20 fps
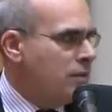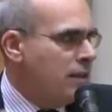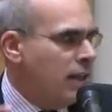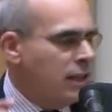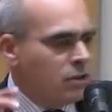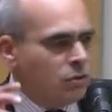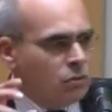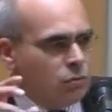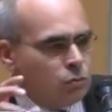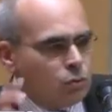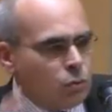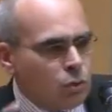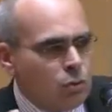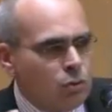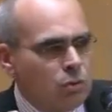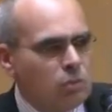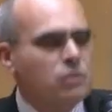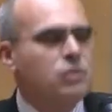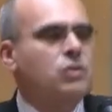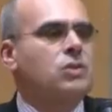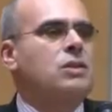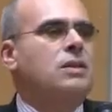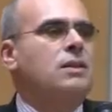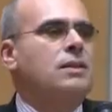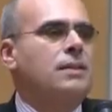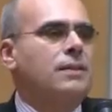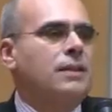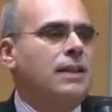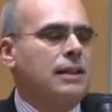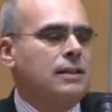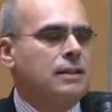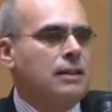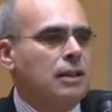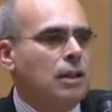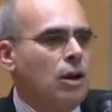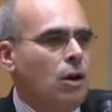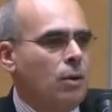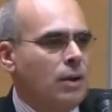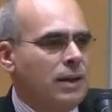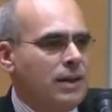that rules that the
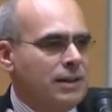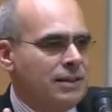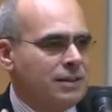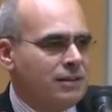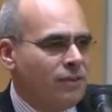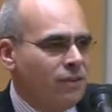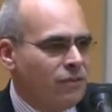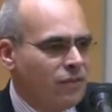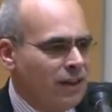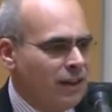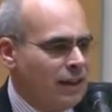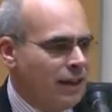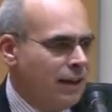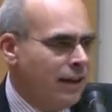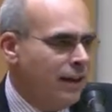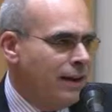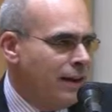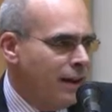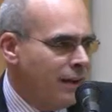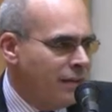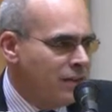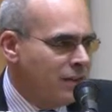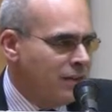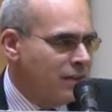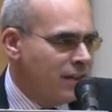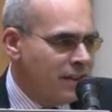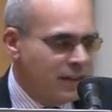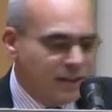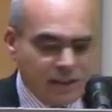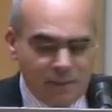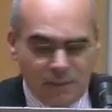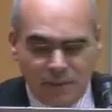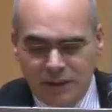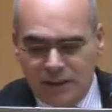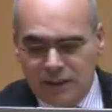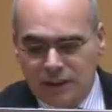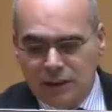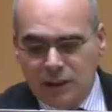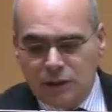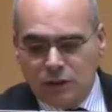law is fulfilling in a given system
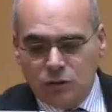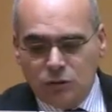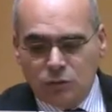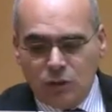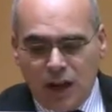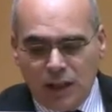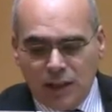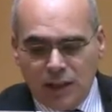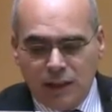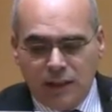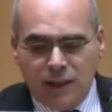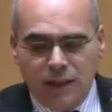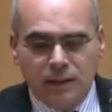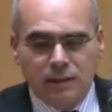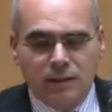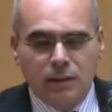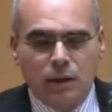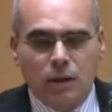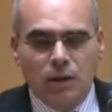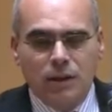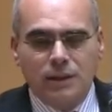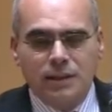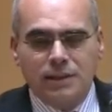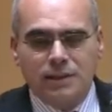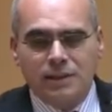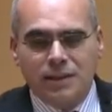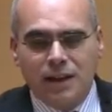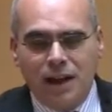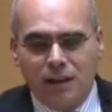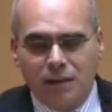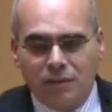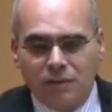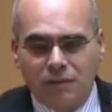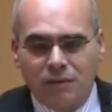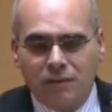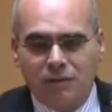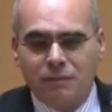rather than the law itself.